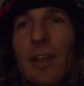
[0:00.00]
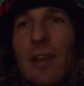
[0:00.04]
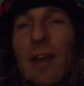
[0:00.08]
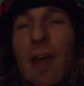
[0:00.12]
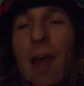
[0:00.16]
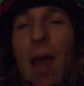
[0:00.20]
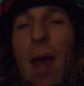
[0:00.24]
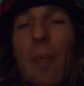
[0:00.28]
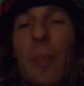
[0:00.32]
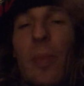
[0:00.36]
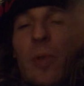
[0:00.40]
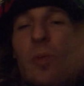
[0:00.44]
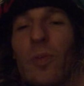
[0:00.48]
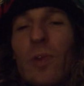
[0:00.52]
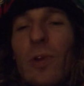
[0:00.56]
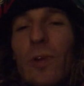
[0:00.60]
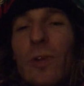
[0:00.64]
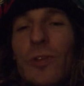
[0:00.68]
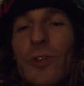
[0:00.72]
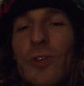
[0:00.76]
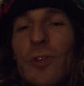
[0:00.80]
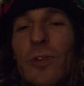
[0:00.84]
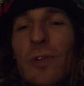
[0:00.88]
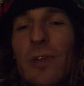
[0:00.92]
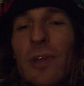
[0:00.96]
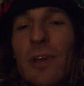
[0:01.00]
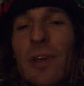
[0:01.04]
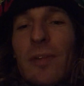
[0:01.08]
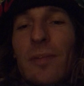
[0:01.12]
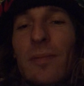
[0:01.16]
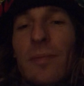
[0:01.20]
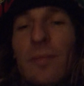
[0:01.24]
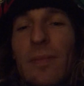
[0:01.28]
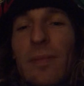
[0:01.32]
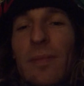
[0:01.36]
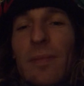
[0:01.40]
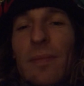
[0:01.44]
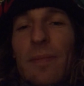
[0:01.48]
I'm the real Jew then.
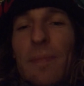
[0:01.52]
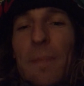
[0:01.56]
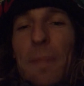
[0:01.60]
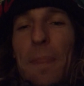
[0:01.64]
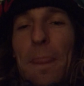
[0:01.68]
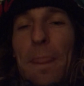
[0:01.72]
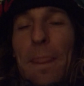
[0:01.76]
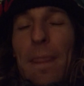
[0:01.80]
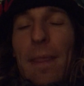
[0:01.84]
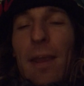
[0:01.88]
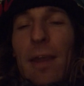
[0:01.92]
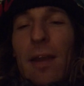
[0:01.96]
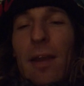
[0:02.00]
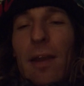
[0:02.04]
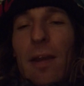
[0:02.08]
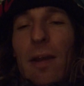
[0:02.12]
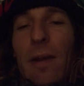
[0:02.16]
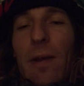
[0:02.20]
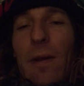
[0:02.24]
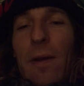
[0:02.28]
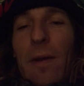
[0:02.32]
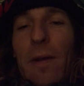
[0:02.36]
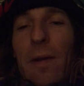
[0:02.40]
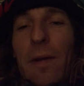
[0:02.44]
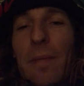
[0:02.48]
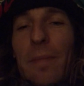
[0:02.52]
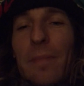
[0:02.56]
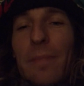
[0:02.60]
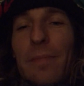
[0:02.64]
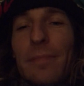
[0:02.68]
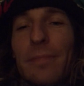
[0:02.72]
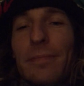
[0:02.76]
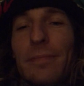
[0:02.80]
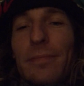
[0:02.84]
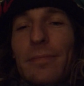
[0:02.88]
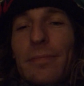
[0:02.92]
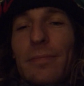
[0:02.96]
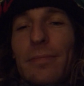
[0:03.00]

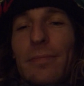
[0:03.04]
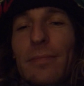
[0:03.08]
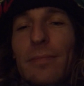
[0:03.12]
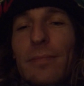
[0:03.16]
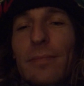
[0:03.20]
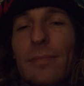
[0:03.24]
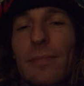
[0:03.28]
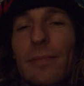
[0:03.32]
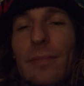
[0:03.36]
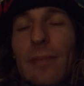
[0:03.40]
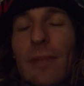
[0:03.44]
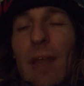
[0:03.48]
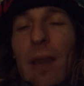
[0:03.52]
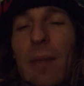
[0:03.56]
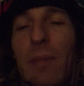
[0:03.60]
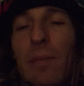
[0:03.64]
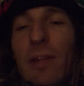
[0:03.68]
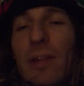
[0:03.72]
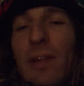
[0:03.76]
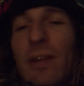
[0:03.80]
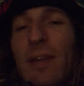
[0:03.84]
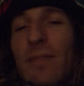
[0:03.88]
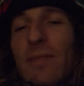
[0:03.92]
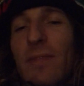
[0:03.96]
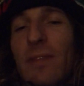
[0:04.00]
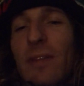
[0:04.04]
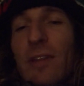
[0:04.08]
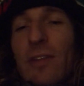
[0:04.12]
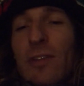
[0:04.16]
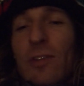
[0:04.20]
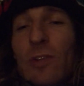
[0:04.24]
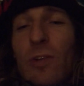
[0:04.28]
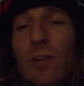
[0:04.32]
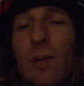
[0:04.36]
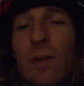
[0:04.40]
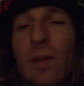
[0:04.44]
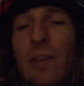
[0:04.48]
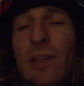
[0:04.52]
I believe in the
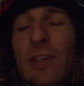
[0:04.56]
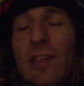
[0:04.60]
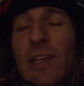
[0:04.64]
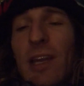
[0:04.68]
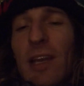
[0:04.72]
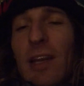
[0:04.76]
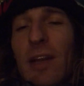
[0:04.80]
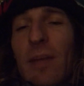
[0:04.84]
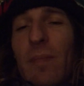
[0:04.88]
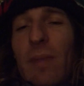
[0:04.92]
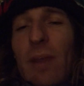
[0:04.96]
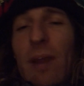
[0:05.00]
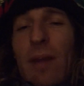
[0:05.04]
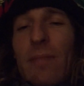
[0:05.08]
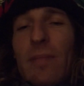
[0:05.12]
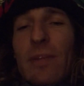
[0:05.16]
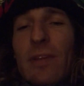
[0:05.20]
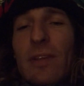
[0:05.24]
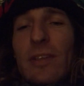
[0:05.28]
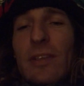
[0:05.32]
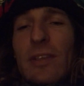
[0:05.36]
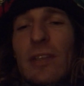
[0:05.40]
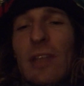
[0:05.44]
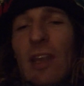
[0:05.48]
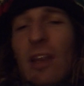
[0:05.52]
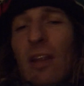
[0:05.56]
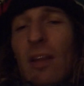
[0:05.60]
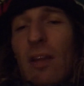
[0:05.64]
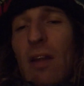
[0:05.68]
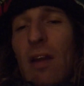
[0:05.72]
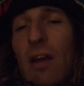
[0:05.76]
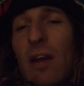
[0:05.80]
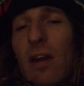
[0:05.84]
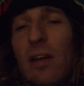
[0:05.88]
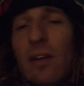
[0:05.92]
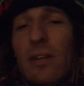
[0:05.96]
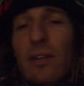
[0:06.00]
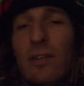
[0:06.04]
Torah and the Ten Commandments and the
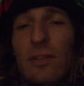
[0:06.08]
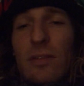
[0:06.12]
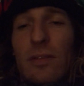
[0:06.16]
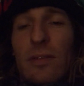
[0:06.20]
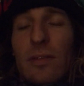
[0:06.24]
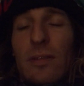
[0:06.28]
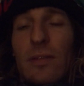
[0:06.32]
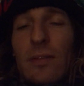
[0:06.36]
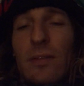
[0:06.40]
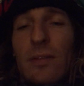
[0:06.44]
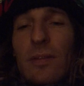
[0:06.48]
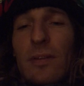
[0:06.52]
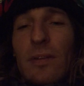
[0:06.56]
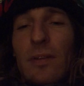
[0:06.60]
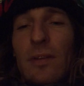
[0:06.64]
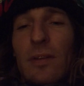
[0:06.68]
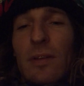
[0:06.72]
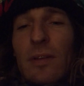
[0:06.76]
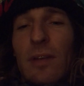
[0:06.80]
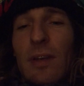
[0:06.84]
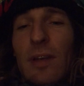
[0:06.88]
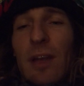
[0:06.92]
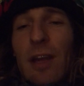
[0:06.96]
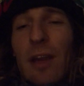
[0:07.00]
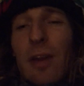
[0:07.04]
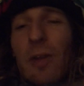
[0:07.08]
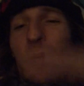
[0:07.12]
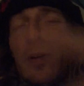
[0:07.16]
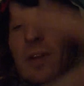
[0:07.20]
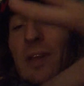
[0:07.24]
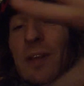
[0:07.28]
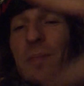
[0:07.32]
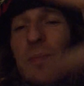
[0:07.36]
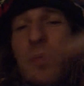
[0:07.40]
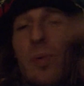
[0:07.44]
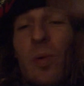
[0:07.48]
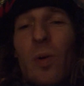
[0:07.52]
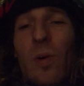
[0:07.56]
laws, and I don't
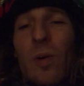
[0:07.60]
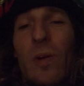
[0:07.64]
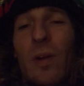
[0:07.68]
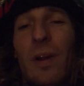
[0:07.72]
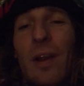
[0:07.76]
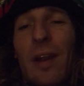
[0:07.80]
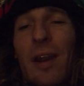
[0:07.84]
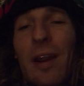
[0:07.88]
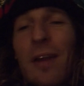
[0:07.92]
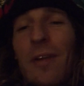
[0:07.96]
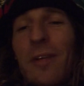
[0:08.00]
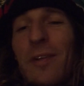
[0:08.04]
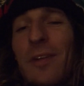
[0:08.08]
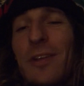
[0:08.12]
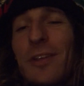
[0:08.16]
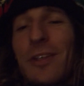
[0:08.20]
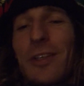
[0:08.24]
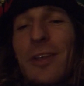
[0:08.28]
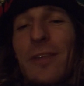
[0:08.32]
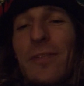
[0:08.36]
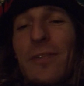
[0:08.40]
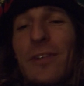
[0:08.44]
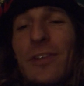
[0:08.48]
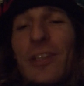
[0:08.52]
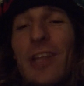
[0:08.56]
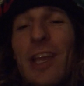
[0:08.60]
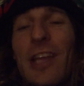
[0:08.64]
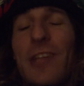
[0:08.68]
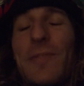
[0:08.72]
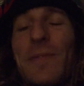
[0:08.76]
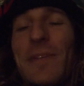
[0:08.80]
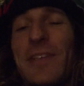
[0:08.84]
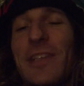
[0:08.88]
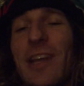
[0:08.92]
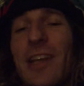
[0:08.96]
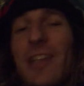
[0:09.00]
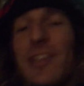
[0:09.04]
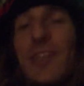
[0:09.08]
eat pork and I don't eat shellfish. That's
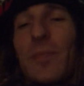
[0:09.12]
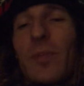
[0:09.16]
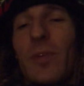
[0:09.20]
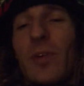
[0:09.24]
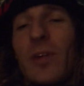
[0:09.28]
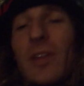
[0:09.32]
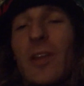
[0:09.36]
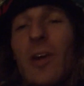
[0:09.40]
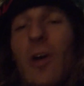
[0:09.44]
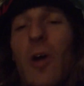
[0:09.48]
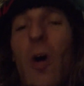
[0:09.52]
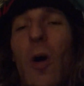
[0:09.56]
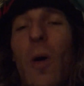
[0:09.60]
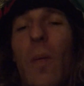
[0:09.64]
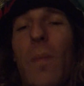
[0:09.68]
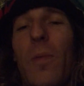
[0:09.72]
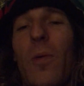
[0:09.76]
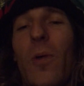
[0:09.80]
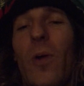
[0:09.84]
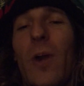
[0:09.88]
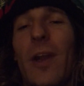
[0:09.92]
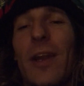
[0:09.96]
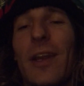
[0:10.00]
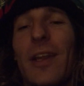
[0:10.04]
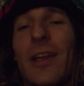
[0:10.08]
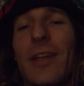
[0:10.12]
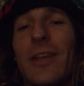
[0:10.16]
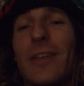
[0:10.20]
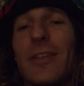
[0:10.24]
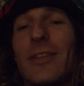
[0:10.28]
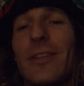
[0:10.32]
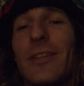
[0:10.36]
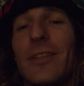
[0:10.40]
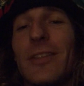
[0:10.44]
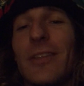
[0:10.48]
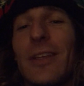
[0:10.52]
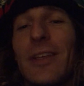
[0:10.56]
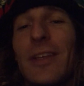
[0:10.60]
besides the point. The whole point
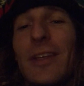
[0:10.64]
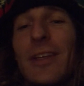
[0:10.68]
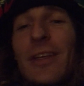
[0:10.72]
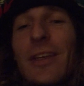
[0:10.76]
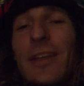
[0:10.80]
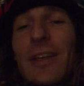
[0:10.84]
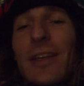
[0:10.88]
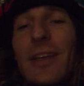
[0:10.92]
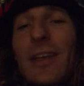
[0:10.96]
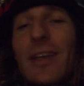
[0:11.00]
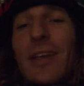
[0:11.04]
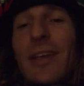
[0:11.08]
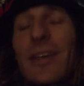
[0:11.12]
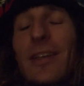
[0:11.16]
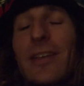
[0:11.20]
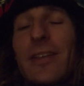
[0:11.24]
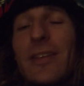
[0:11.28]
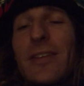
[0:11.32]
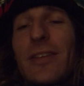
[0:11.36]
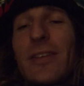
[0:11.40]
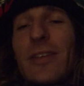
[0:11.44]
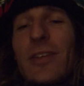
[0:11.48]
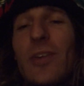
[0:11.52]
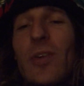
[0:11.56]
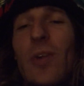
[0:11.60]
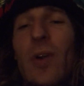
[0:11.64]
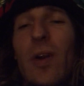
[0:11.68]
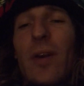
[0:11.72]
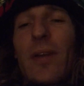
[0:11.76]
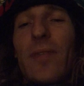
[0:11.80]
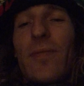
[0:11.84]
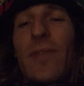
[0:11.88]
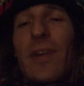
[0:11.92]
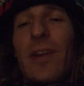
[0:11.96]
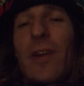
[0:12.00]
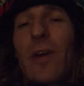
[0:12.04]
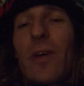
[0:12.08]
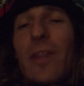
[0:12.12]
is you don't
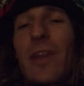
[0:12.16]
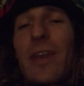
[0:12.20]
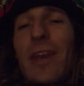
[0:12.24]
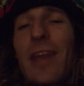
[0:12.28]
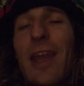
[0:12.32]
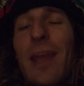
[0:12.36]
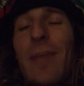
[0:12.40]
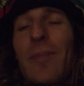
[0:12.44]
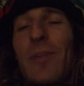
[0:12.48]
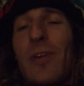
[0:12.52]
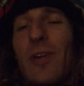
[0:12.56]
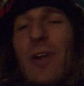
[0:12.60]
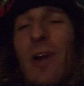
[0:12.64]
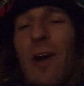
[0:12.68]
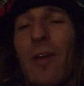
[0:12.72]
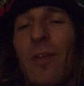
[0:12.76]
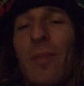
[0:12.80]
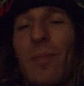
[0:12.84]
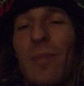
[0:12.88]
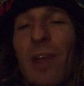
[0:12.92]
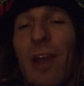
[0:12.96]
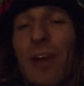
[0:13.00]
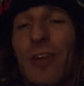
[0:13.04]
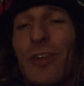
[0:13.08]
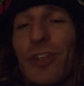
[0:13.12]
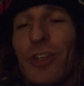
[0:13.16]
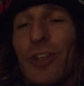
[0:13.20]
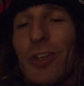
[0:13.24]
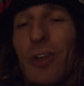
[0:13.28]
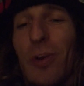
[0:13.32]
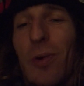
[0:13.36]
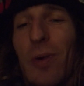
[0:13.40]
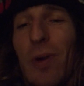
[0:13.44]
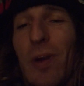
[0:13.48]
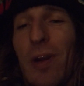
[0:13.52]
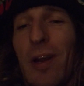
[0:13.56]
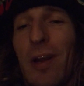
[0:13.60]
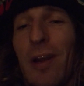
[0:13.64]
even know the name. You call him
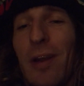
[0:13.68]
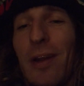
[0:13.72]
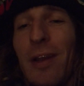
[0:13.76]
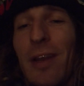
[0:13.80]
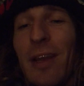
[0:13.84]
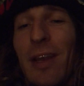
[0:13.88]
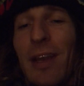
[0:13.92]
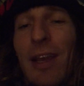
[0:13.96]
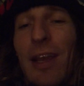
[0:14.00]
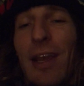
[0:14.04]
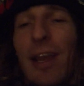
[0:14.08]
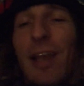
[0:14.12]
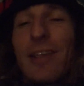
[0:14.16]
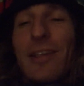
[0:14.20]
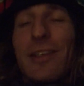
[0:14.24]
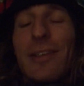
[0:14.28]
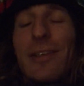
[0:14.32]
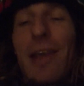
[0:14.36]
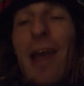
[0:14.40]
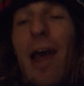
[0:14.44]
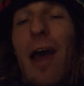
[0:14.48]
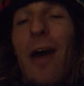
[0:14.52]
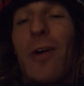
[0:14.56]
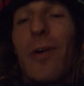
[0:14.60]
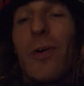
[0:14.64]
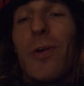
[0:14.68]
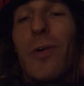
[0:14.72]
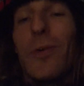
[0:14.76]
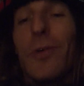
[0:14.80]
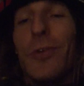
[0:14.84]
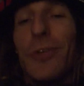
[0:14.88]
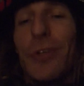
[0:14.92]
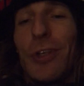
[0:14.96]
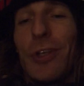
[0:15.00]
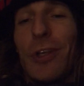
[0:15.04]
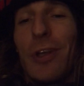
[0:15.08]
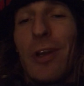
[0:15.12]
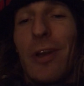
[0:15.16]
Yahushua. It's
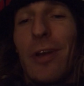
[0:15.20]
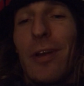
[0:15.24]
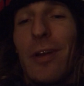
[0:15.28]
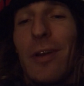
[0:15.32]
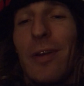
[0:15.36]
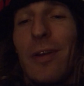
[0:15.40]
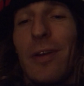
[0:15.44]
Yahusha.